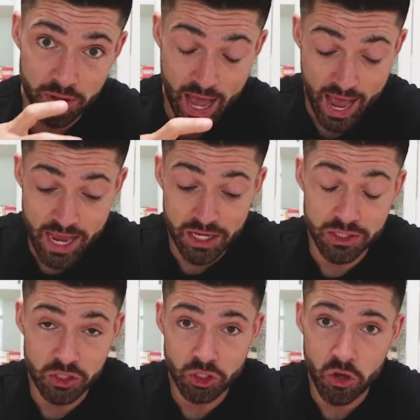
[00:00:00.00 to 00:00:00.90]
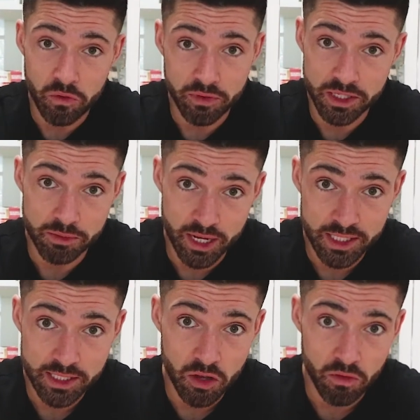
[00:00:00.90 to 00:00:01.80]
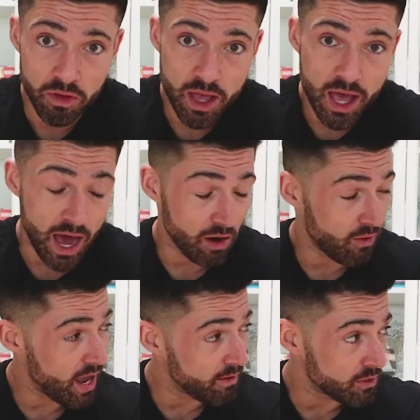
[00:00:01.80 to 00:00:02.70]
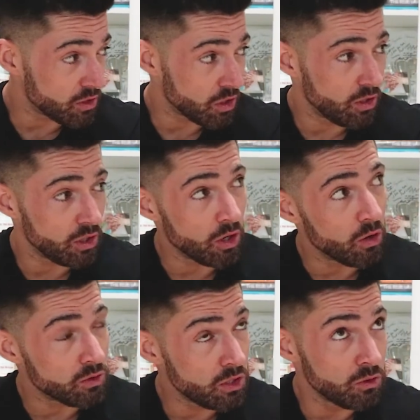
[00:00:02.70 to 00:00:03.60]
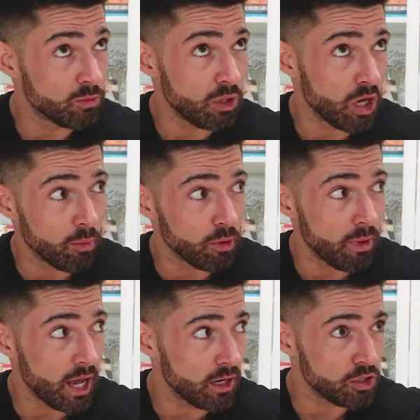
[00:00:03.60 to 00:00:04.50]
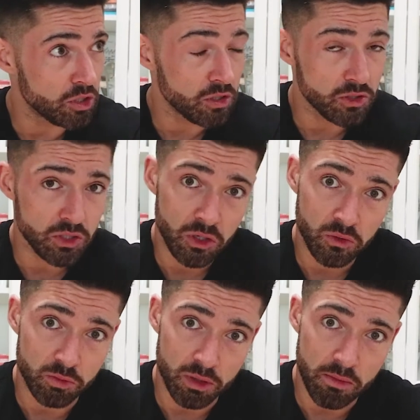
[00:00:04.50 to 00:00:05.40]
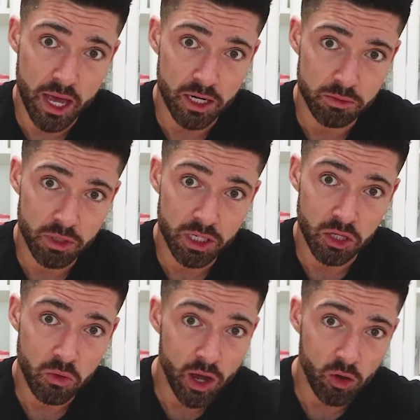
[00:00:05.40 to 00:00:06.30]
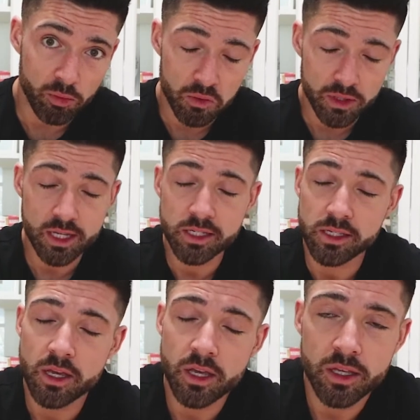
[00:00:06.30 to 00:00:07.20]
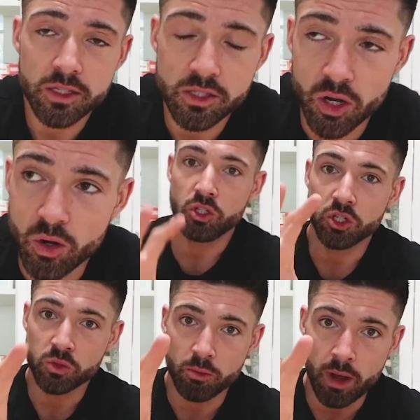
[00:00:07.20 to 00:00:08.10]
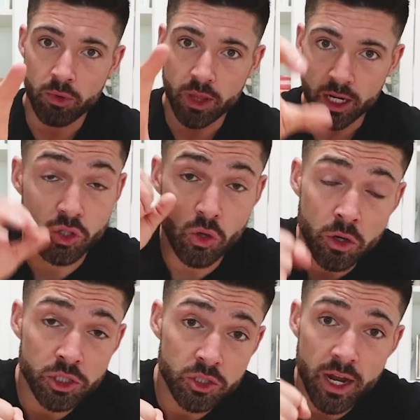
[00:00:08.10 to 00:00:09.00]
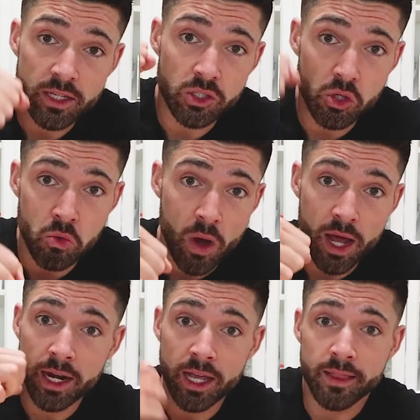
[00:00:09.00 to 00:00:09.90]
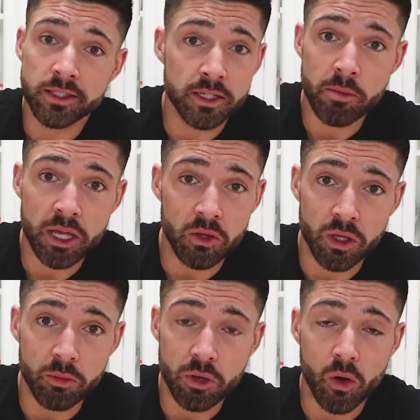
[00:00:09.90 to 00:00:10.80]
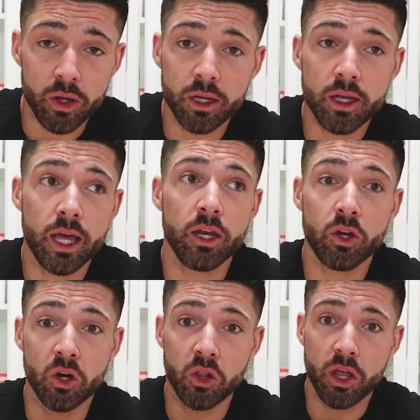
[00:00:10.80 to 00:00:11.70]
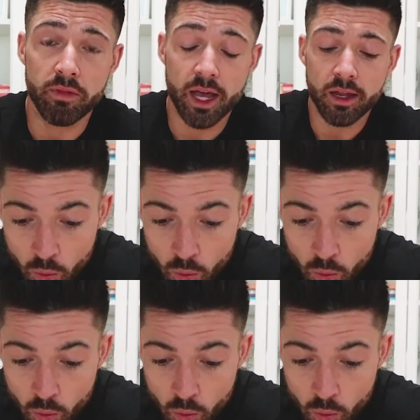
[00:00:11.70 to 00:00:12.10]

I can solve this myself. I don't have to turn and go, excuse me, upper manager, excuse me, management, can you help me with this? So just remember that it's your stress, you wanted it, and that's gonna make you keep going, and you're gonna love that.